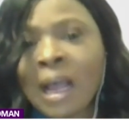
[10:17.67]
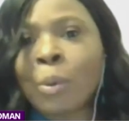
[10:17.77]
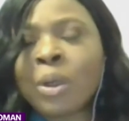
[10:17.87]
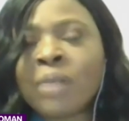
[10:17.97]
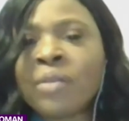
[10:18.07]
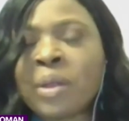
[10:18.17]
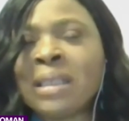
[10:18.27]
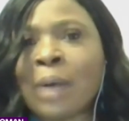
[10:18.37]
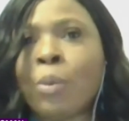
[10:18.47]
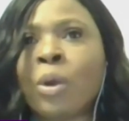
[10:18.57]
And one of the
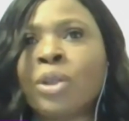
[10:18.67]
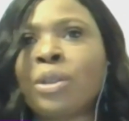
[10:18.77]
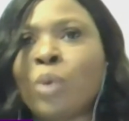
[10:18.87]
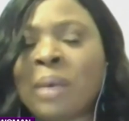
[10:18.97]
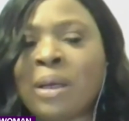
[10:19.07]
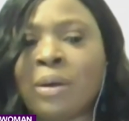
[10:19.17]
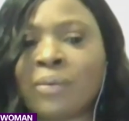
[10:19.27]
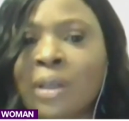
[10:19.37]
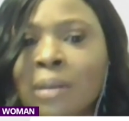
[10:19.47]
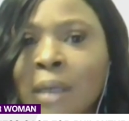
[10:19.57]
things I want the women of
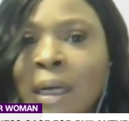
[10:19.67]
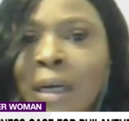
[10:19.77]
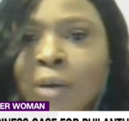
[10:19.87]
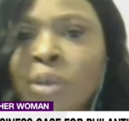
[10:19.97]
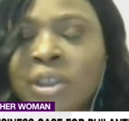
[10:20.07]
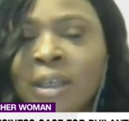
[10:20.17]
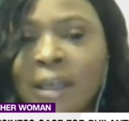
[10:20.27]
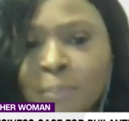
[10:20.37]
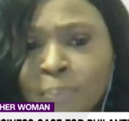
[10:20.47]
the uh, richer,